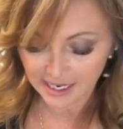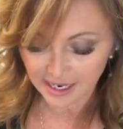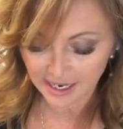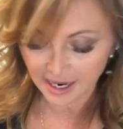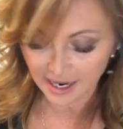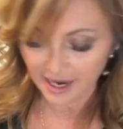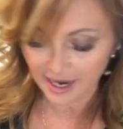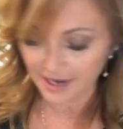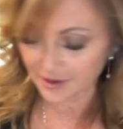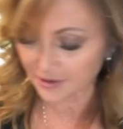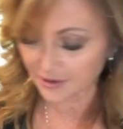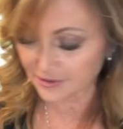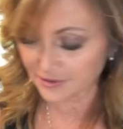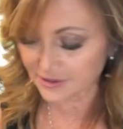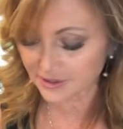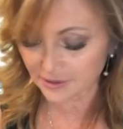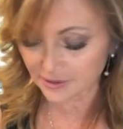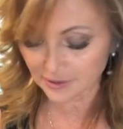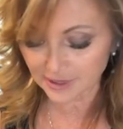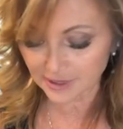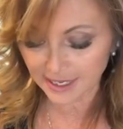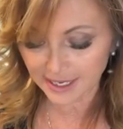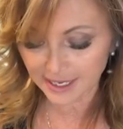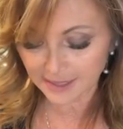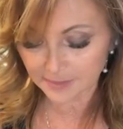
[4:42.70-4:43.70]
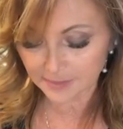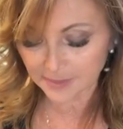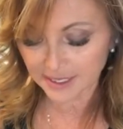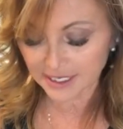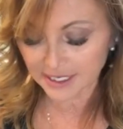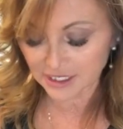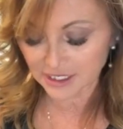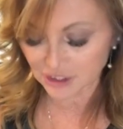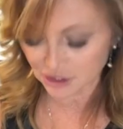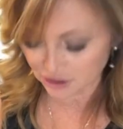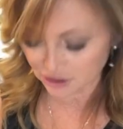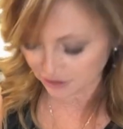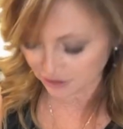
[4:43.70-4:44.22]
I also like
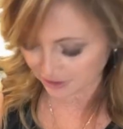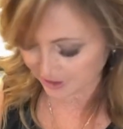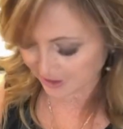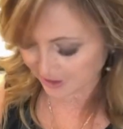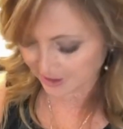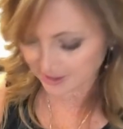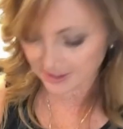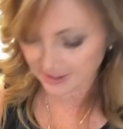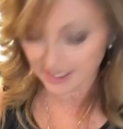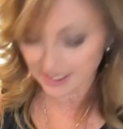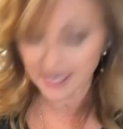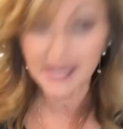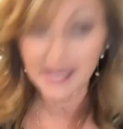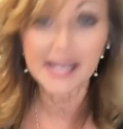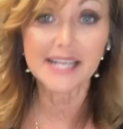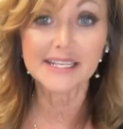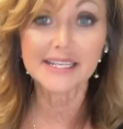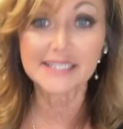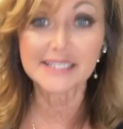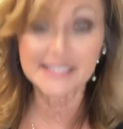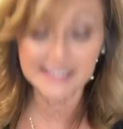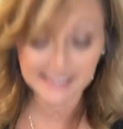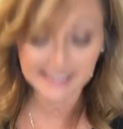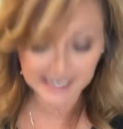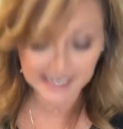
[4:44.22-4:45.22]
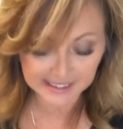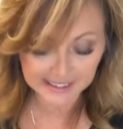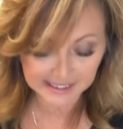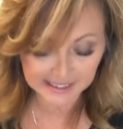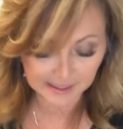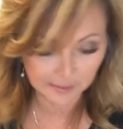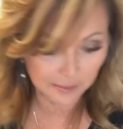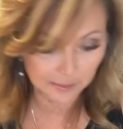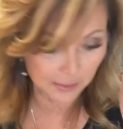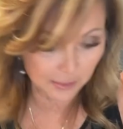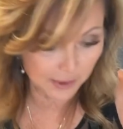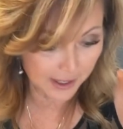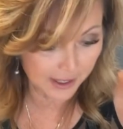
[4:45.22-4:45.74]
making sure that it's nice
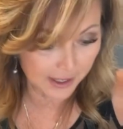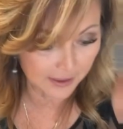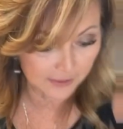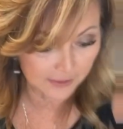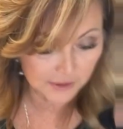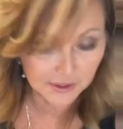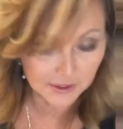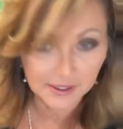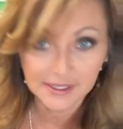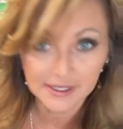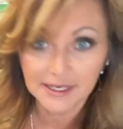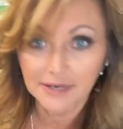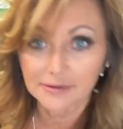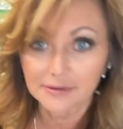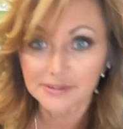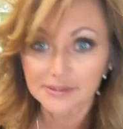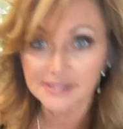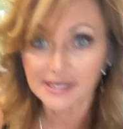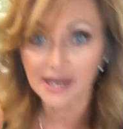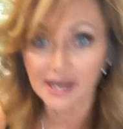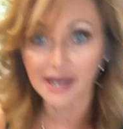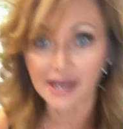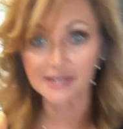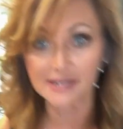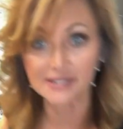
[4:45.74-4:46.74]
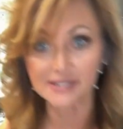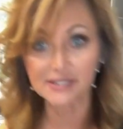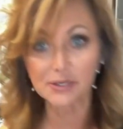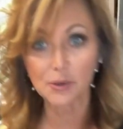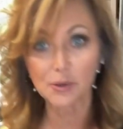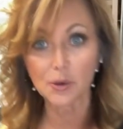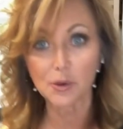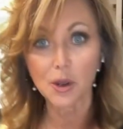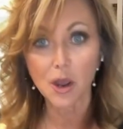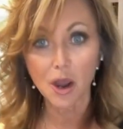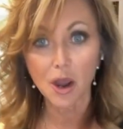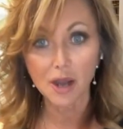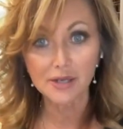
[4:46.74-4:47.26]
and browned on the outside.
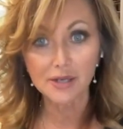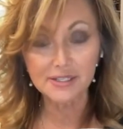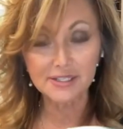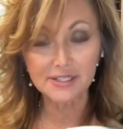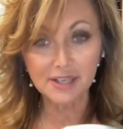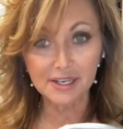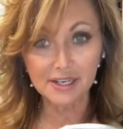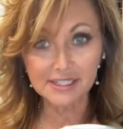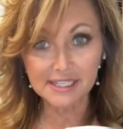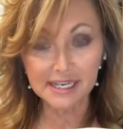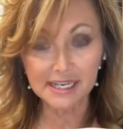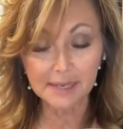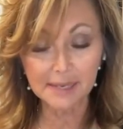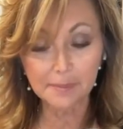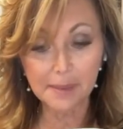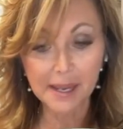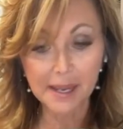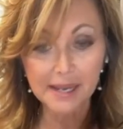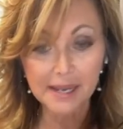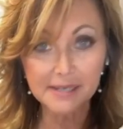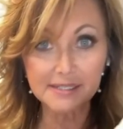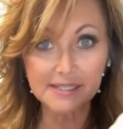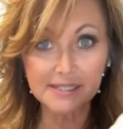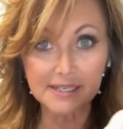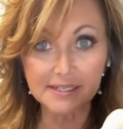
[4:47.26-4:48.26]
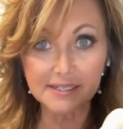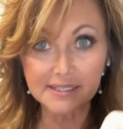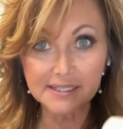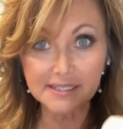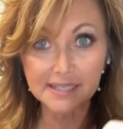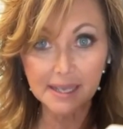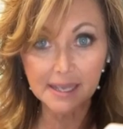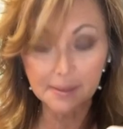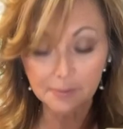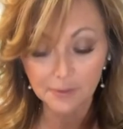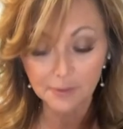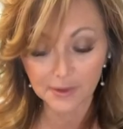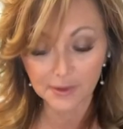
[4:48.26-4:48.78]
So our saute pan does
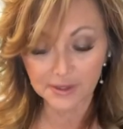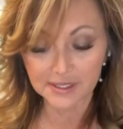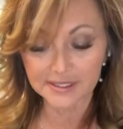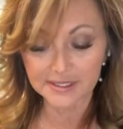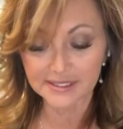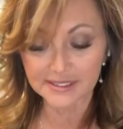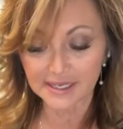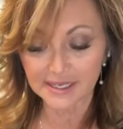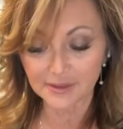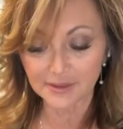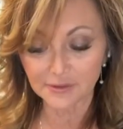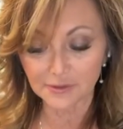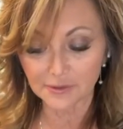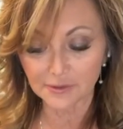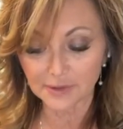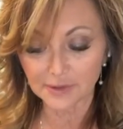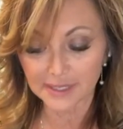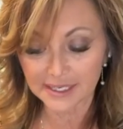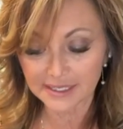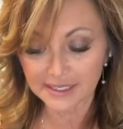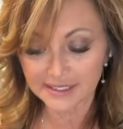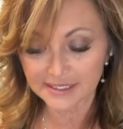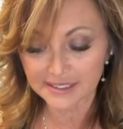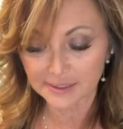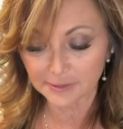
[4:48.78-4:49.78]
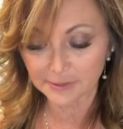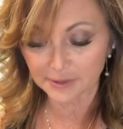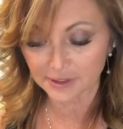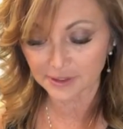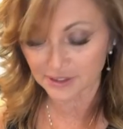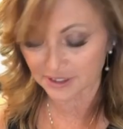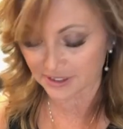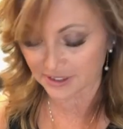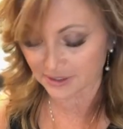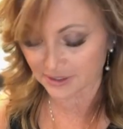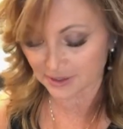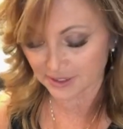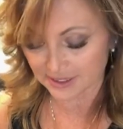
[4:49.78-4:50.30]
come with a see-through lid, so we're
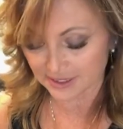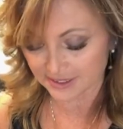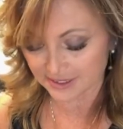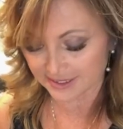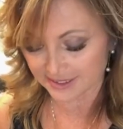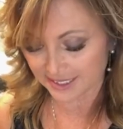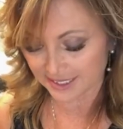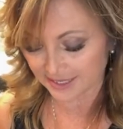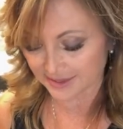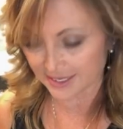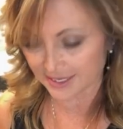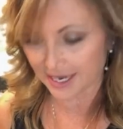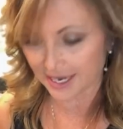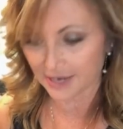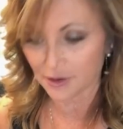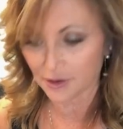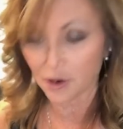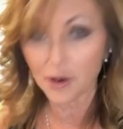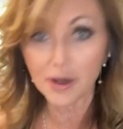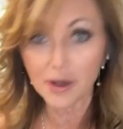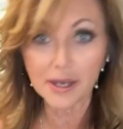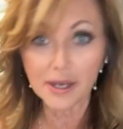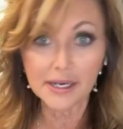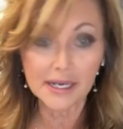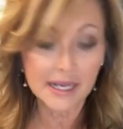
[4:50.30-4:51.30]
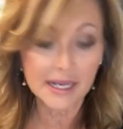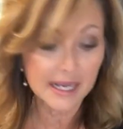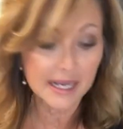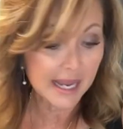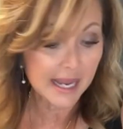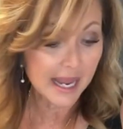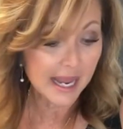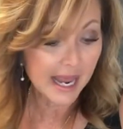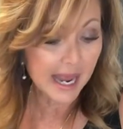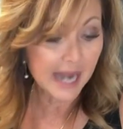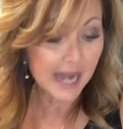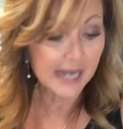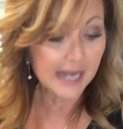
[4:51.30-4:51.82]
just going to set that on,
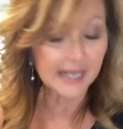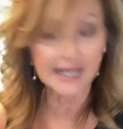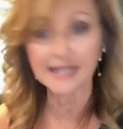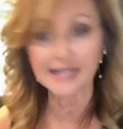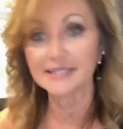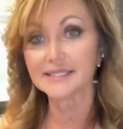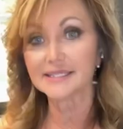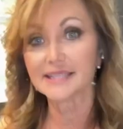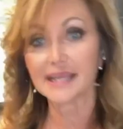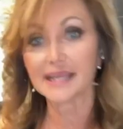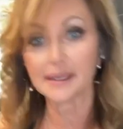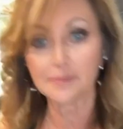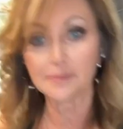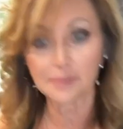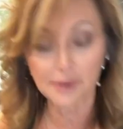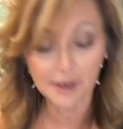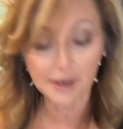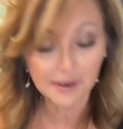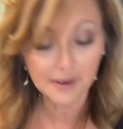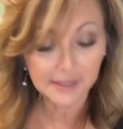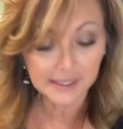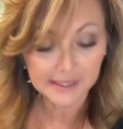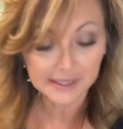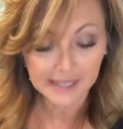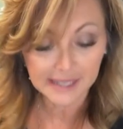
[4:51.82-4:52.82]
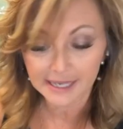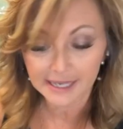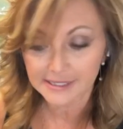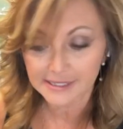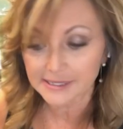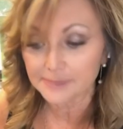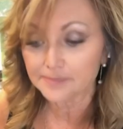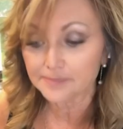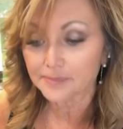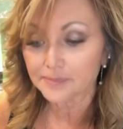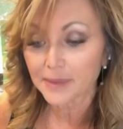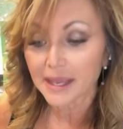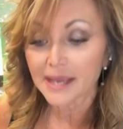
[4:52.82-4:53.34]
and let's get browning
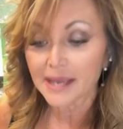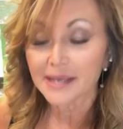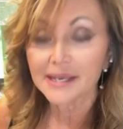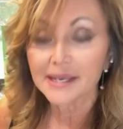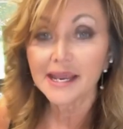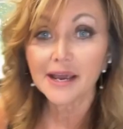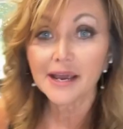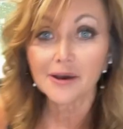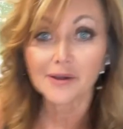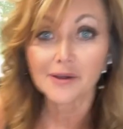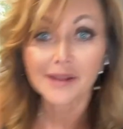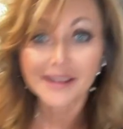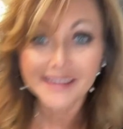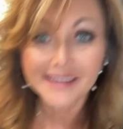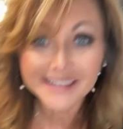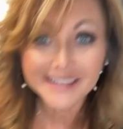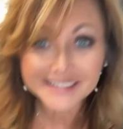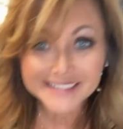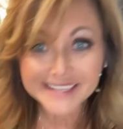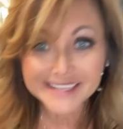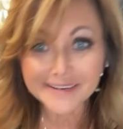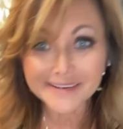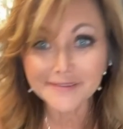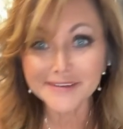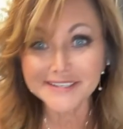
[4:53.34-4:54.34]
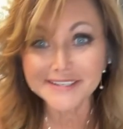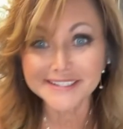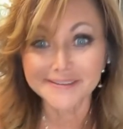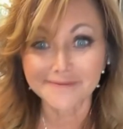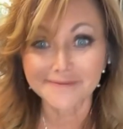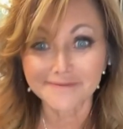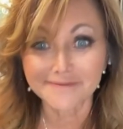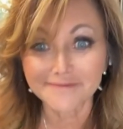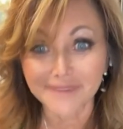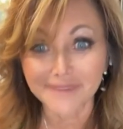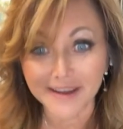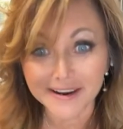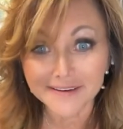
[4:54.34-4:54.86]
that. Now, let's give you some
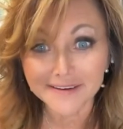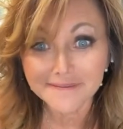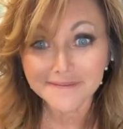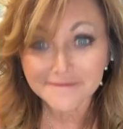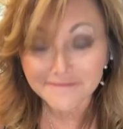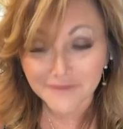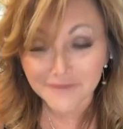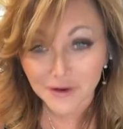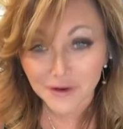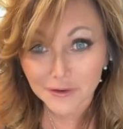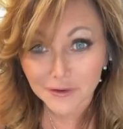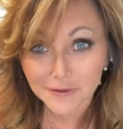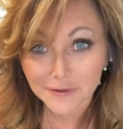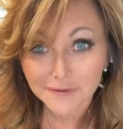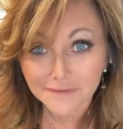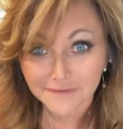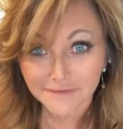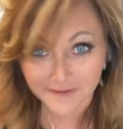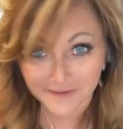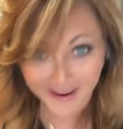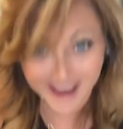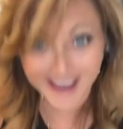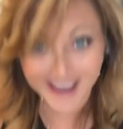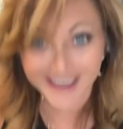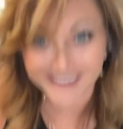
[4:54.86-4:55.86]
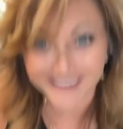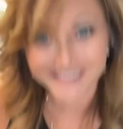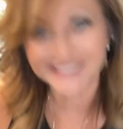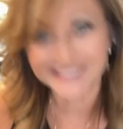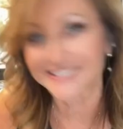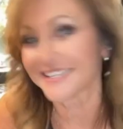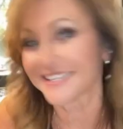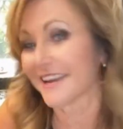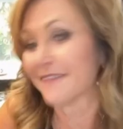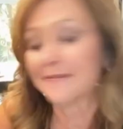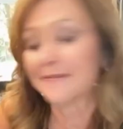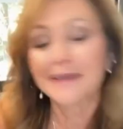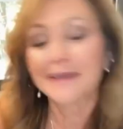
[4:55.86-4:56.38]
fun food facts,
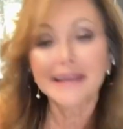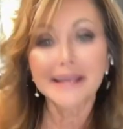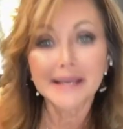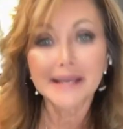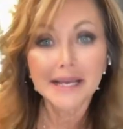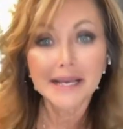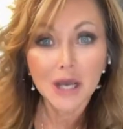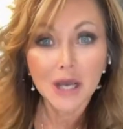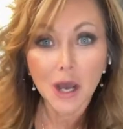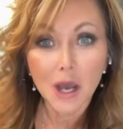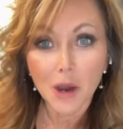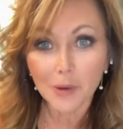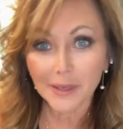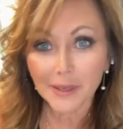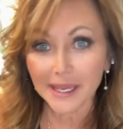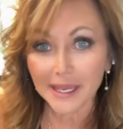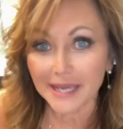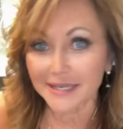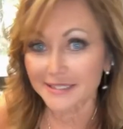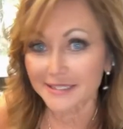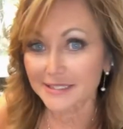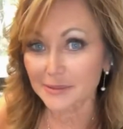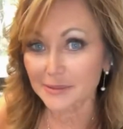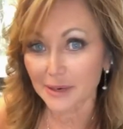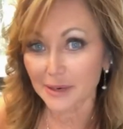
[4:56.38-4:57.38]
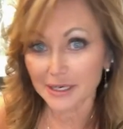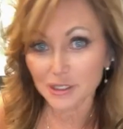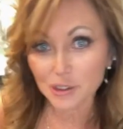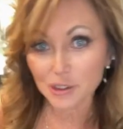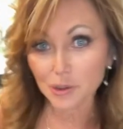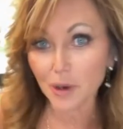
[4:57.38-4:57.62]
shall we? Okay, so I